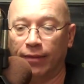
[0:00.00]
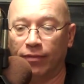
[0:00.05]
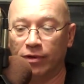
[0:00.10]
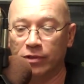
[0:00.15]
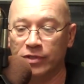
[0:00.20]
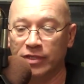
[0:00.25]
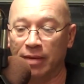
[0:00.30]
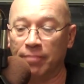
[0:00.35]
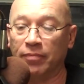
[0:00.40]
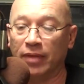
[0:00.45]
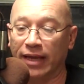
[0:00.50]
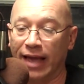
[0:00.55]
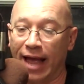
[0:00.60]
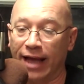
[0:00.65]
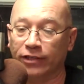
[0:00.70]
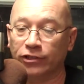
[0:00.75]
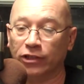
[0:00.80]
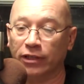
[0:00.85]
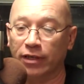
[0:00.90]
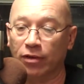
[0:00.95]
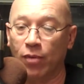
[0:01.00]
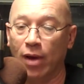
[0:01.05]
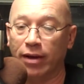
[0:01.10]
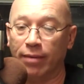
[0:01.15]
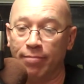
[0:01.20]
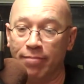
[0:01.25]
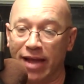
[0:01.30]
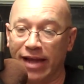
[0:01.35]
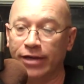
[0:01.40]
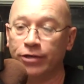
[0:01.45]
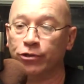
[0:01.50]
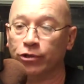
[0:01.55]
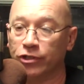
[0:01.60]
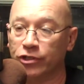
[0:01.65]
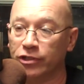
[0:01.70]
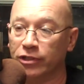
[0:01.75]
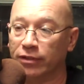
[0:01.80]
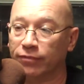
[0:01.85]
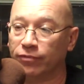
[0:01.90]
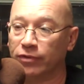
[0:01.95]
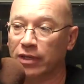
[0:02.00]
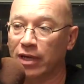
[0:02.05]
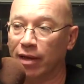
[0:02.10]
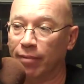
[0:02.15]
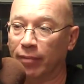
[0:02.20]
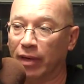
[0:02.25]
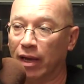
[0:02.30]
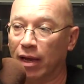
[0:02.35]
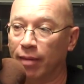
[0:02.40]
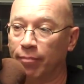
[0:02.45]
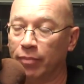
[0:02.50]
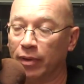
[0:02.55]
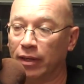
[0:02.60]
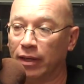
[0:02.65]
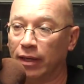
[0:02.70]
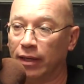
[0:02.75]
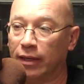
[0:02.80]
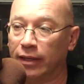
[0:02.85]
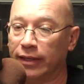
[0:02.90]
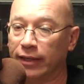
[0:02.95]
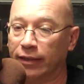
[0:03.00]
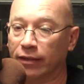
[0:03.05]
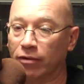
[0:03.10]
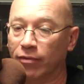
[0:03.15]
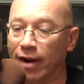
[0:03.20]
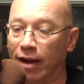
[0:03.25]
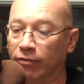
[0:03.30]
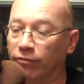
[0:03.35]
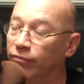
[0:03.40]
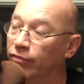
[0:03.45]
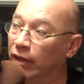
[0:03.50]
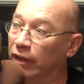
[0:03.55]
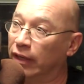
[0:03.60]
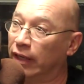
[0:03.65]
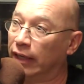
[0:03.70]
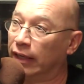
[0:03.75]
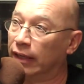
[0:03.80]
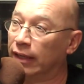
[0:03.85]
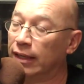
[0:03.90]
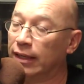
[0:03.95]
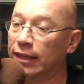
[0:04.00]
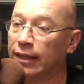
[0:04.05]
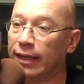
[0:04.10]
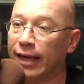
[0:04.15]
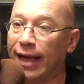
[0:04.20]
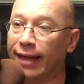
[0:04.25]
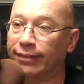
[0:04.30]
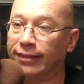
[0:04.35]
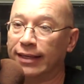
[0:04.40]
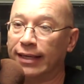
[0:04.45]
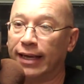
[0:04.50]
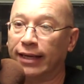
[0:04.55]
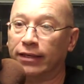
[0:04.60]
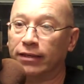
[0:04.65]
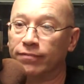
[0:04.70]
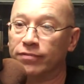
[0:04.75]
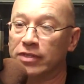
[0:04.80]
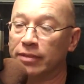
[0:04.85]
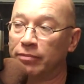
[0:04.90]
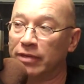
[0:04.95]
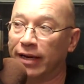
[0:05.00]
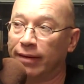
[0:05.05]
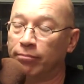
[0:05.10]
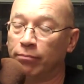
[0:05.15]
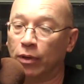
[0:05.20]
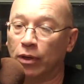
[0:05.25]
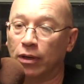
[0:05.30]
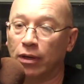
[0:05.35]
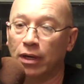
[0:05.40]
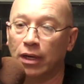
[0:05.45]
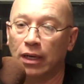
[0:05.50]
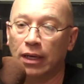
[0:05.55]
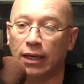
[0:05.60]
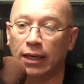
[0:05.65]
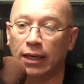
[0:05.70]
There's something actually, quite a major shift coming up in crowdfunding at the end of September.